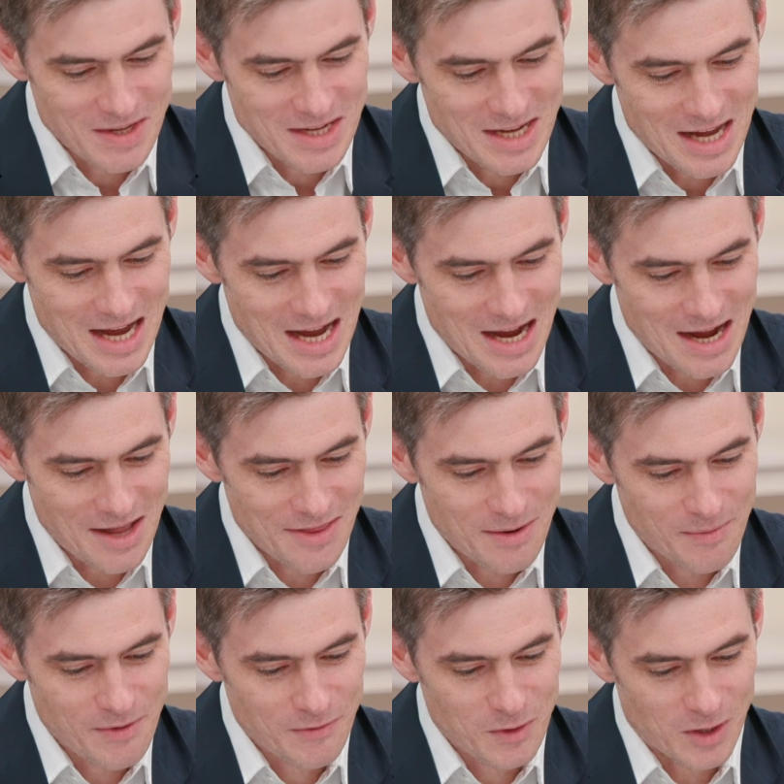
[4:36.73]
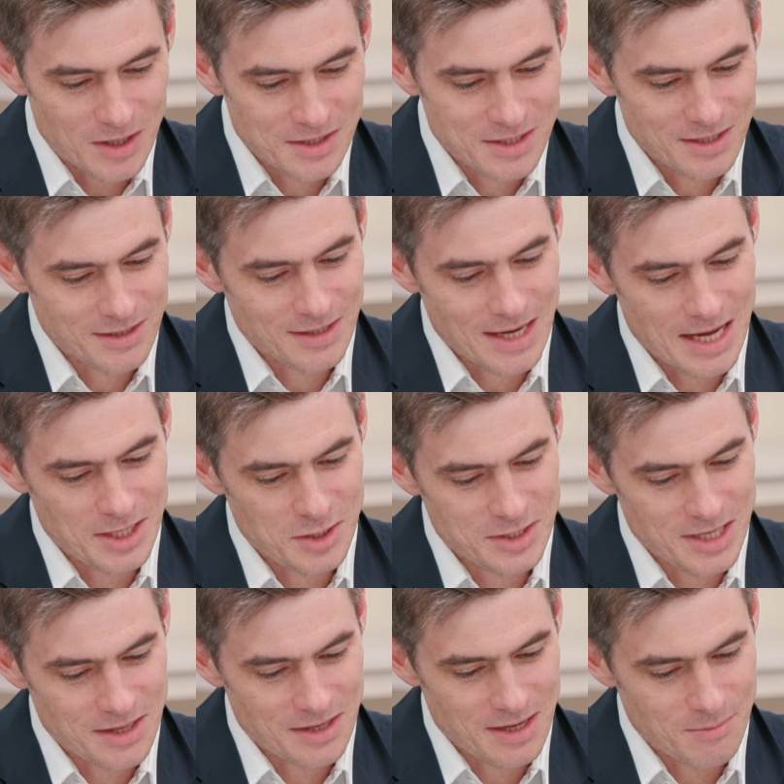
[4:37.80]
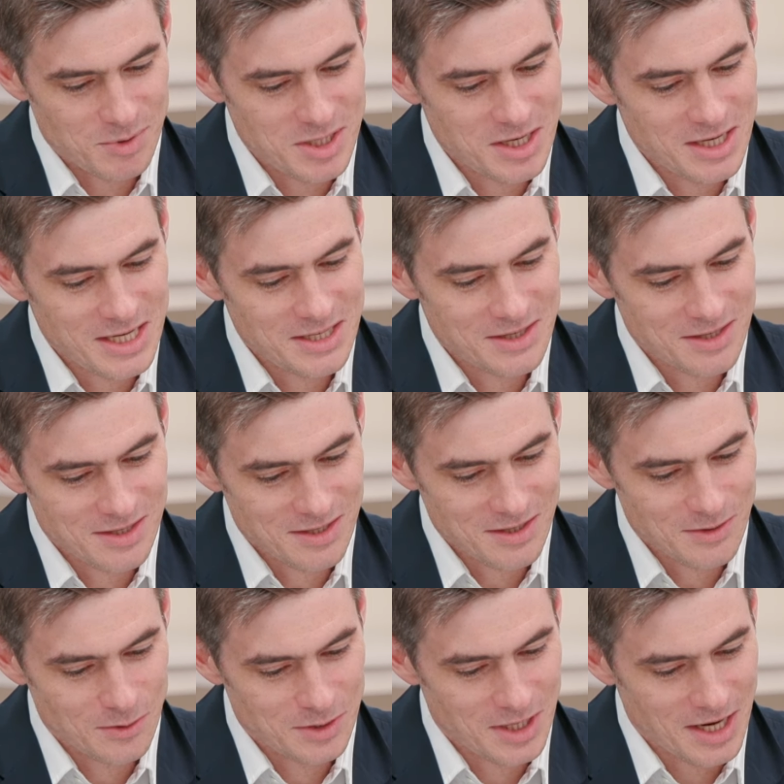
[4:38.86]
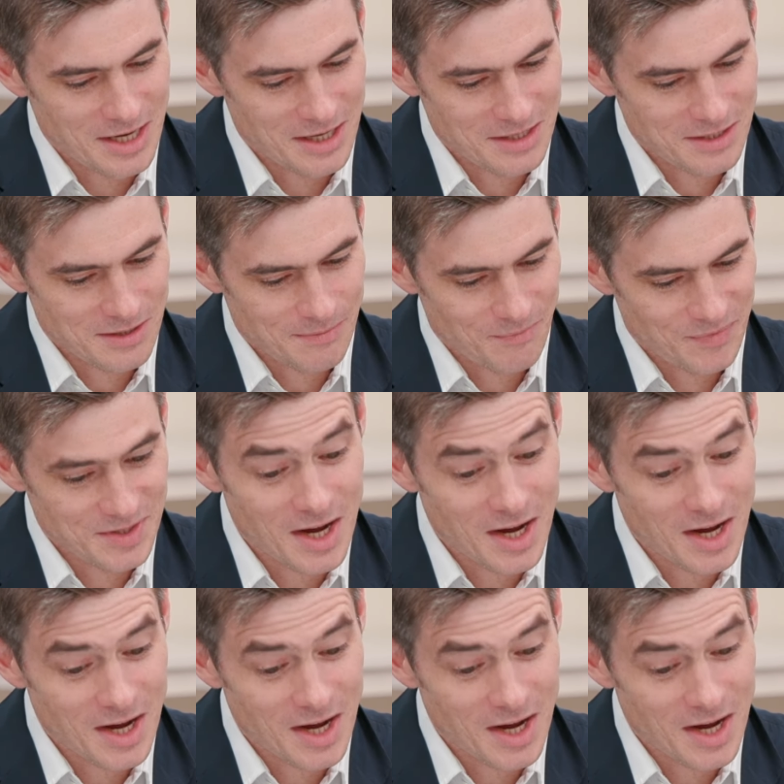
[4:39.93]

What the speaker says: And then we've got, how do you say the name? Dionysus or Dionysus?